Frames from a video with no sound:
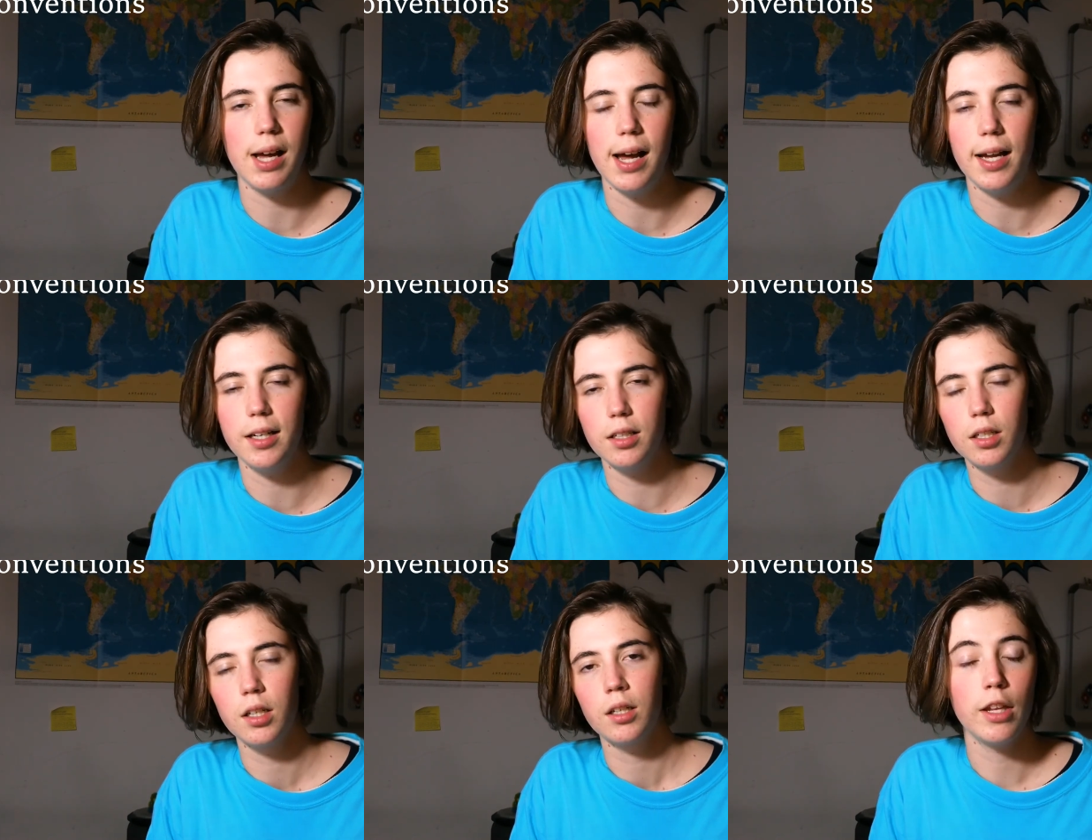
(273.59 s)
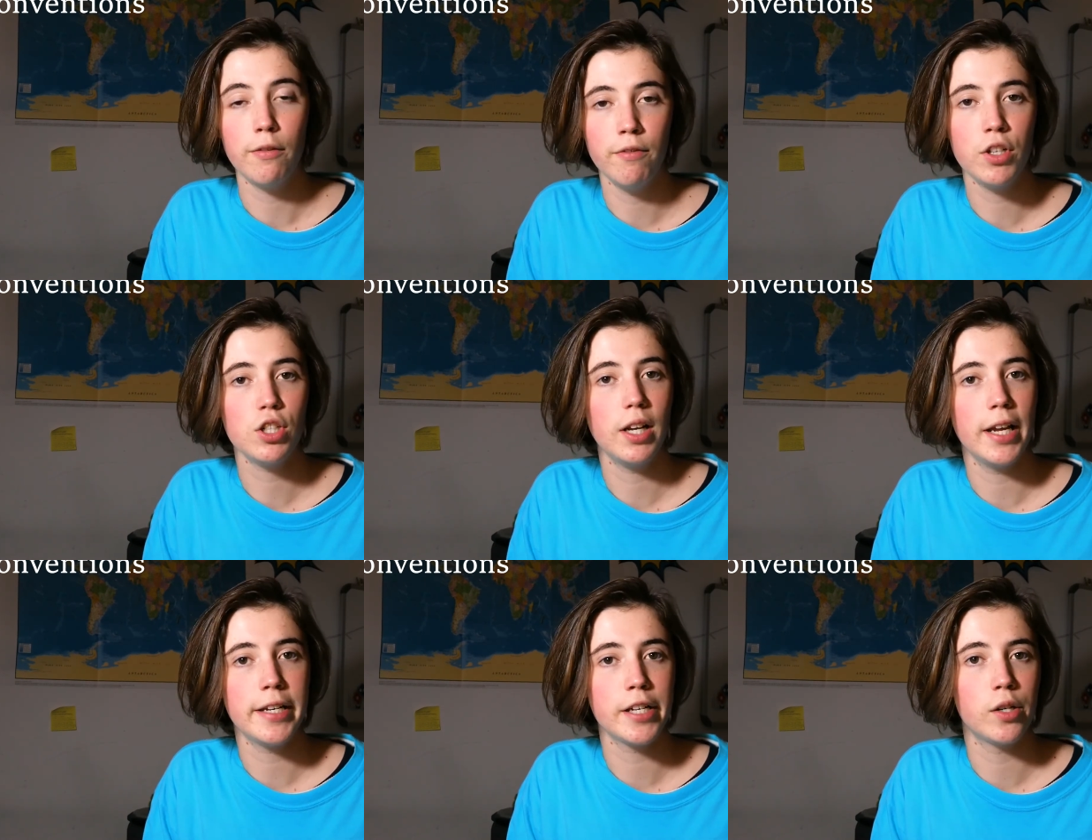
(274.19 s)
and the
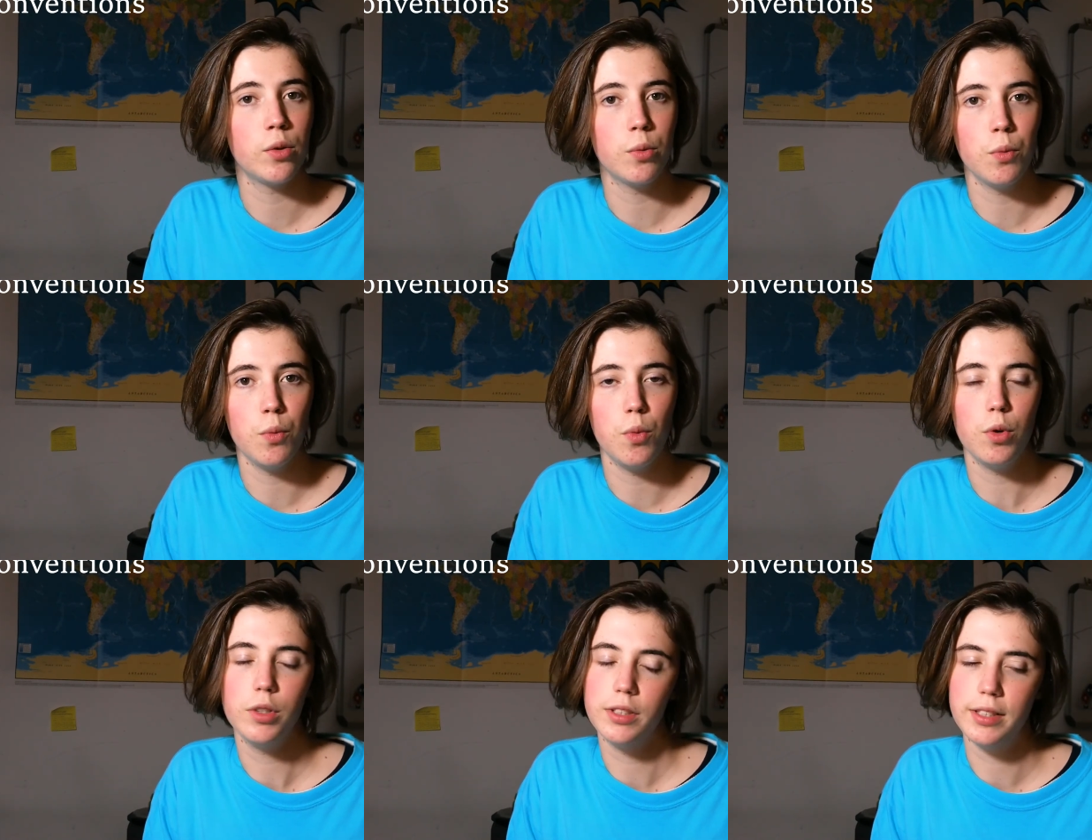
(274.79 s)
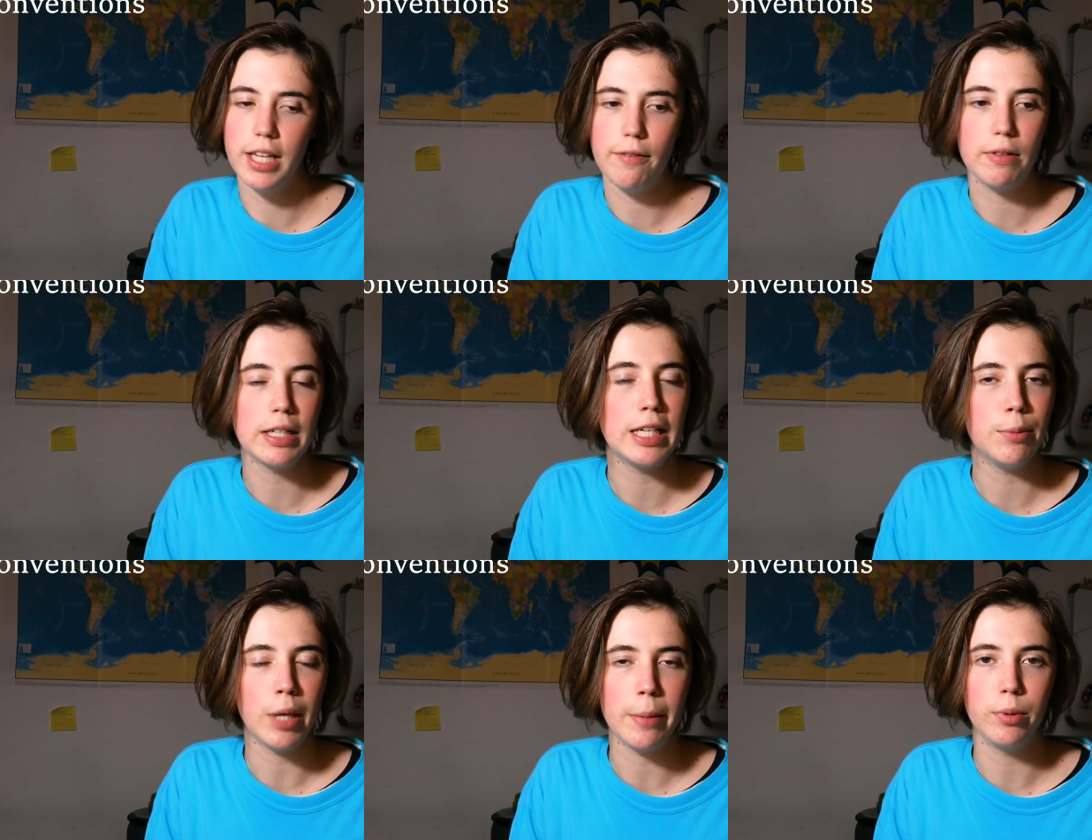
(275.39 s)
invigilator will
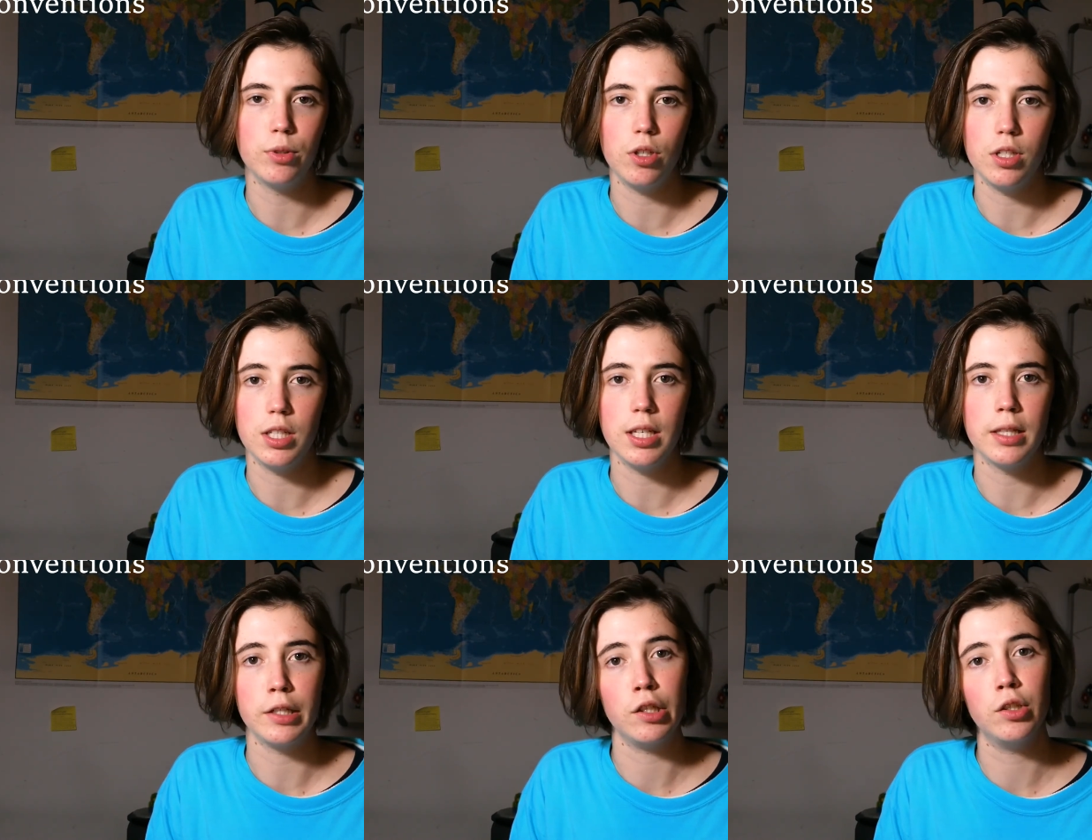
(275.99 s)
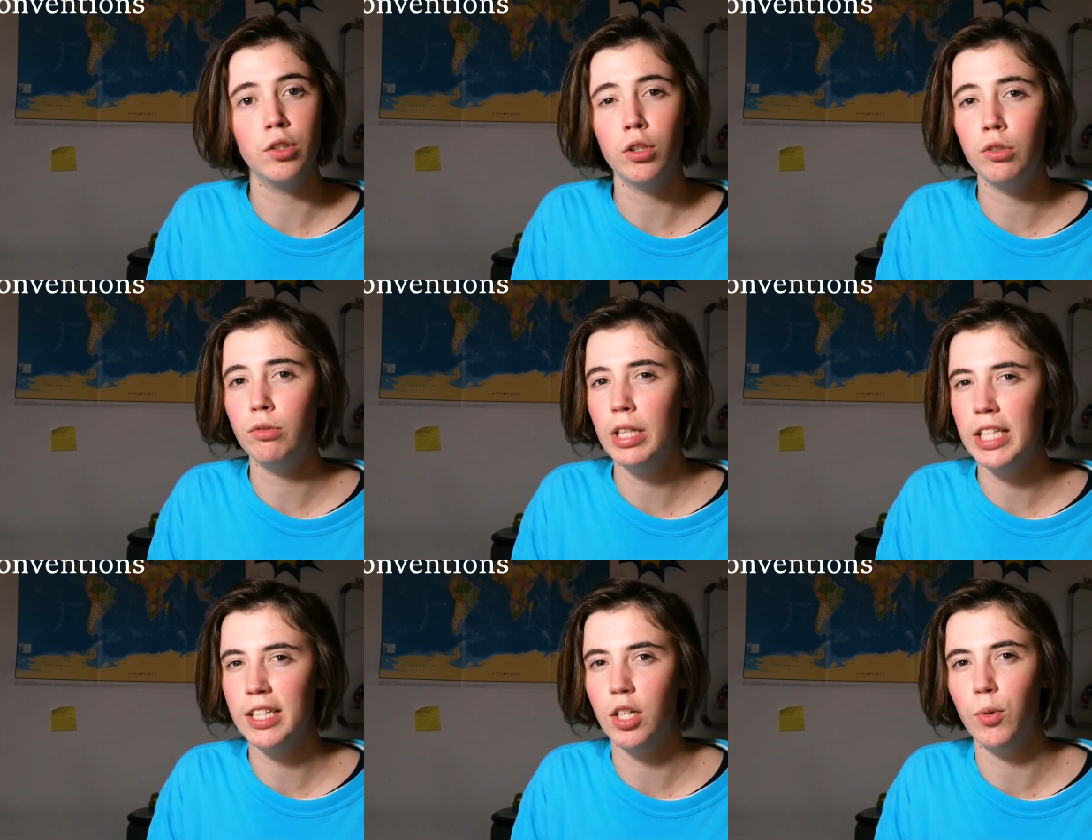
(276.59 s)
definitely be able to see that you don't
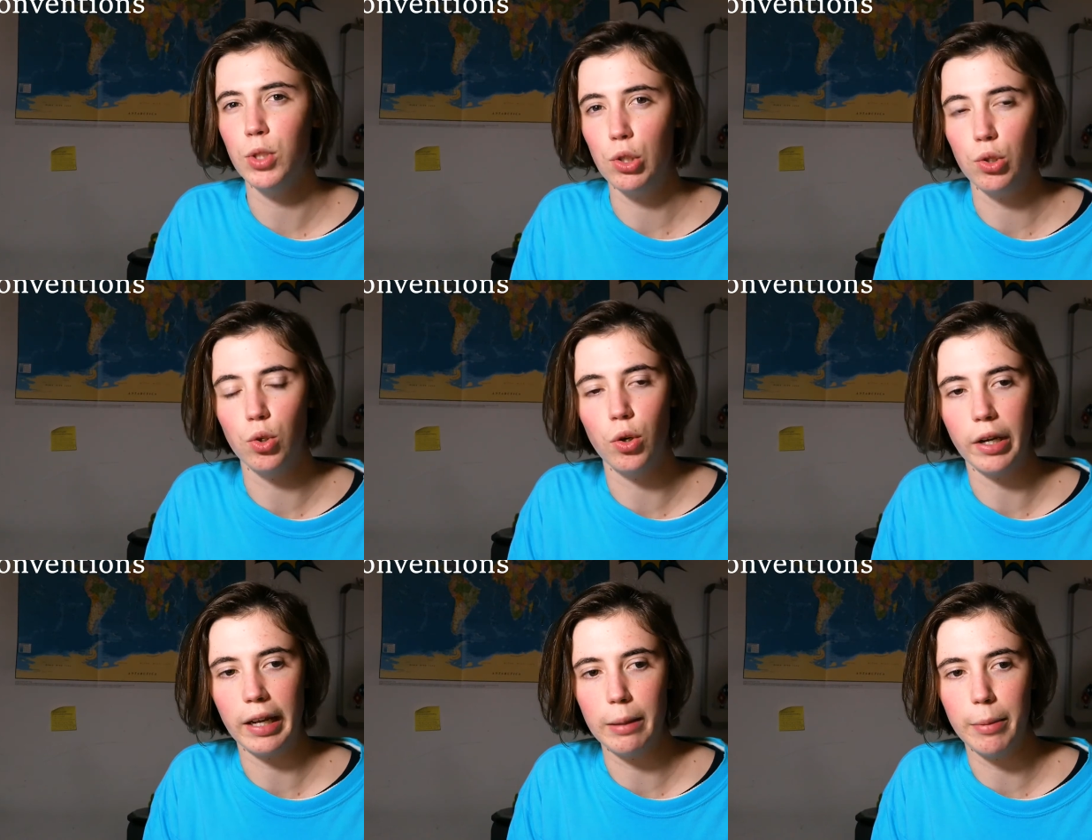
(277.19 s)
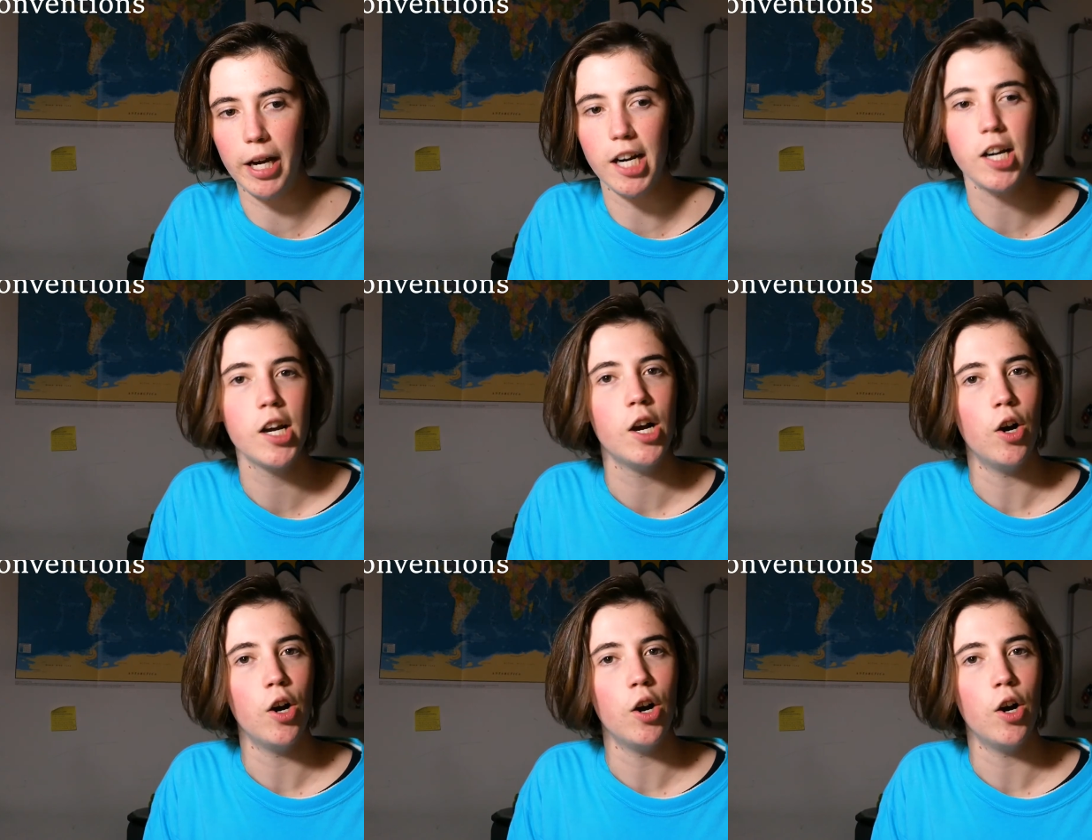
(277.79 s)
really know what you're talking about